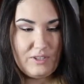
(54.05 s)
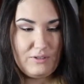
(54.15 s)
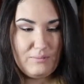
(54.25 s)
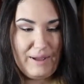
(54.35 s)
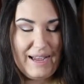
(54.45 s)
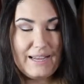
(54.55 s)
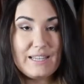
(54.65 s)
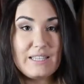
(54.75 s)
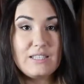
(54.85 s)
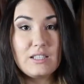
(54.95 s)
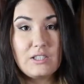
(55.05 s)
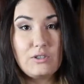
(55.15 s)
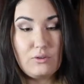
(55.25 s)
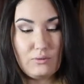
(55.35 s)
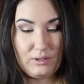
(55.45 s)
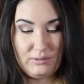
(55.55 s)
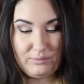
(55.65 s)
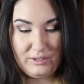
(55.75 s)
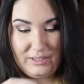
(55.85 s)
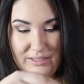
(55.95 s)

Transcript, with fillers: Oh, the bag is adorable.